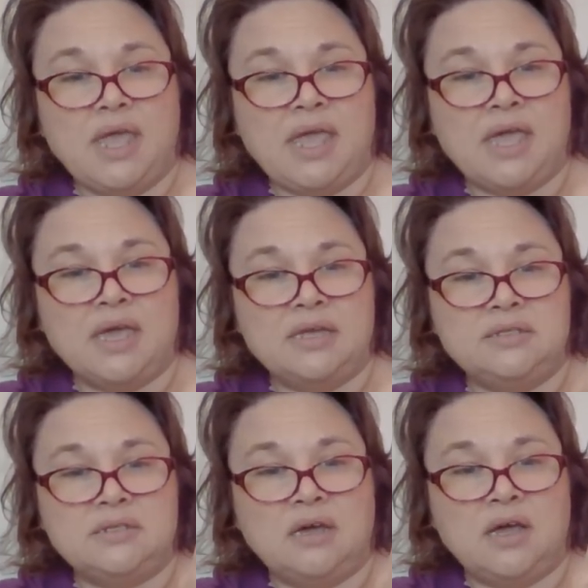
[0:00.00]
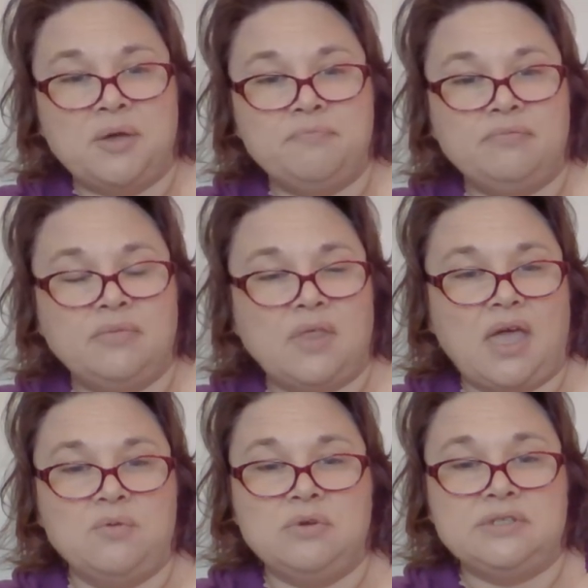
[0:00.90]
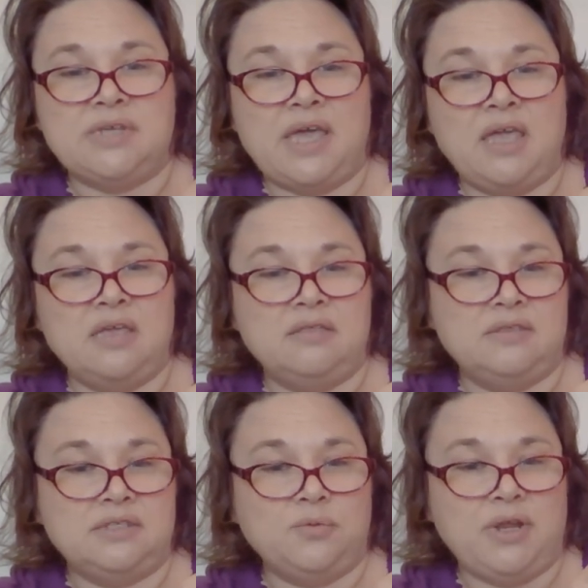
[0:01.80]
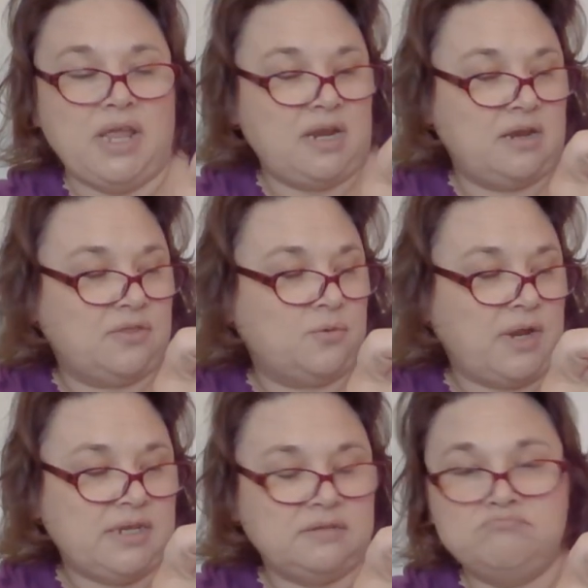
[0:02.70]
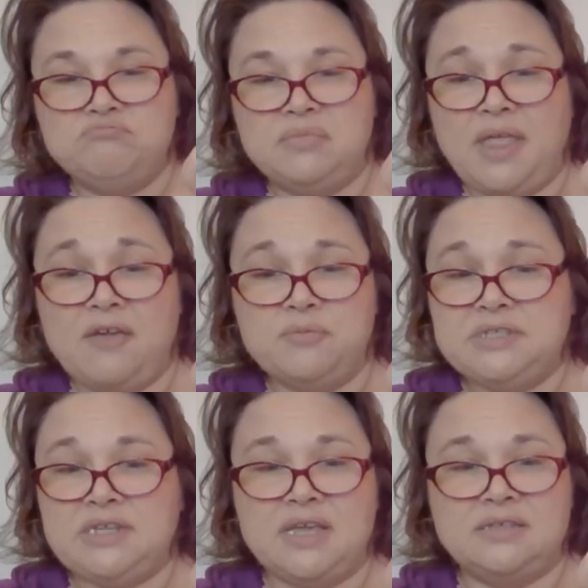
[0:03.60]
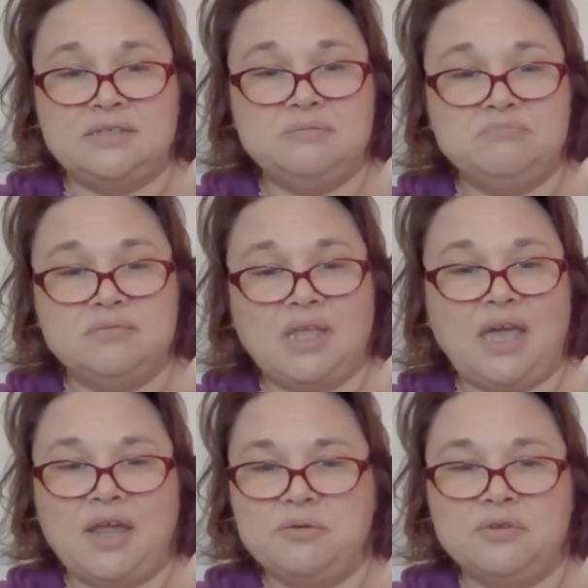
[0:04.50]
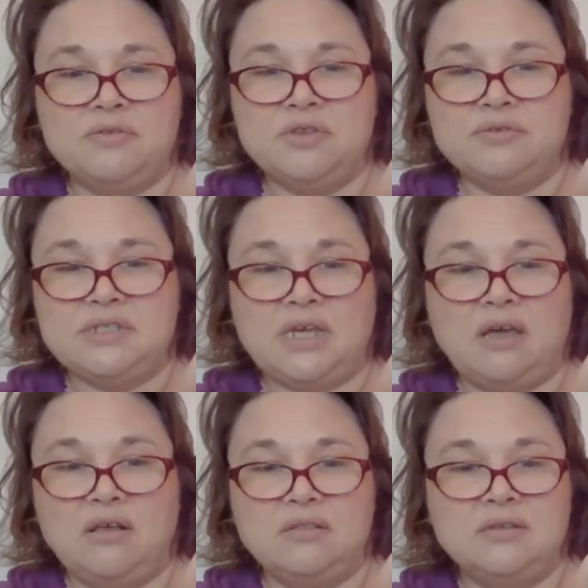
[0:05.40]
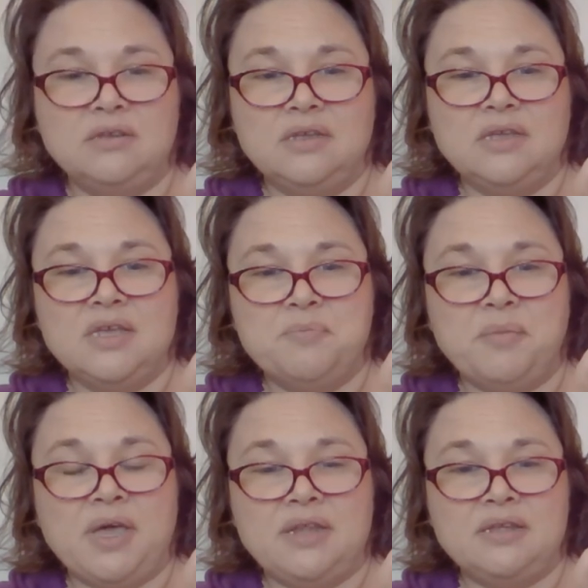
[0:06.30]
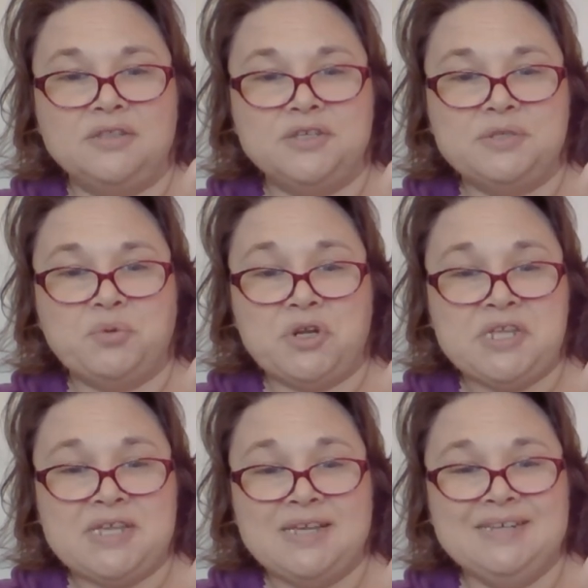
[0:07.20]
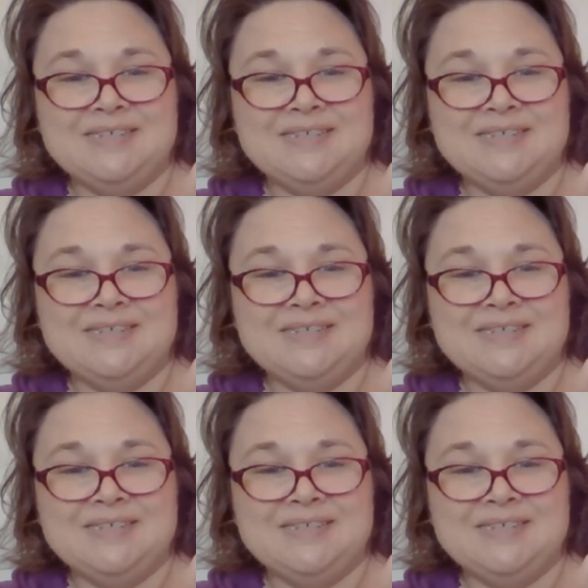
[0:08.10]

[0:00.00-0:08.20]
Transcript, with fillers: And um, I will say this one and another one I did, they have mistakes. I don't know that you can tell, but it looks pretty.